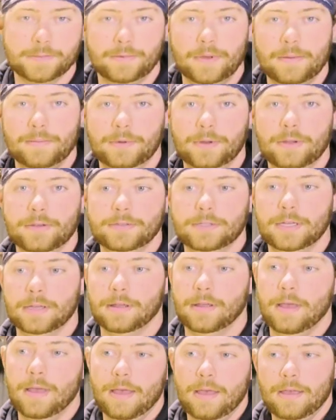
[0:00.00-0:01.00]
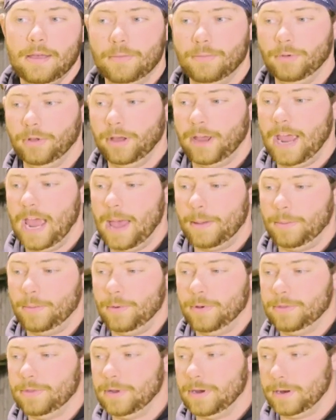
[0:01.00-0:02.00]
Beam and used it. I'm really happy
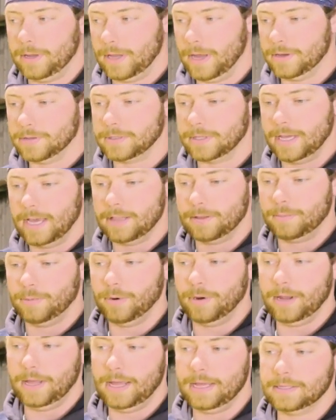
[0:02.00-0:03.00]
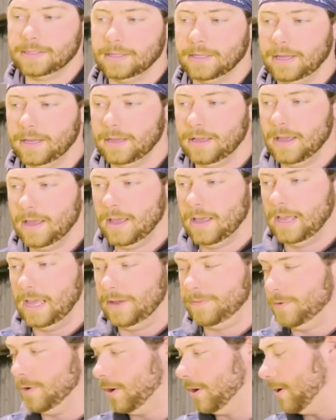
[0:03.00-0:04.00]
with it. It goes together pretty easily.
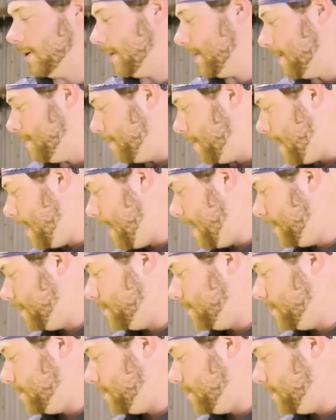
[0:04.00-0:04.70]
If you're gonna combine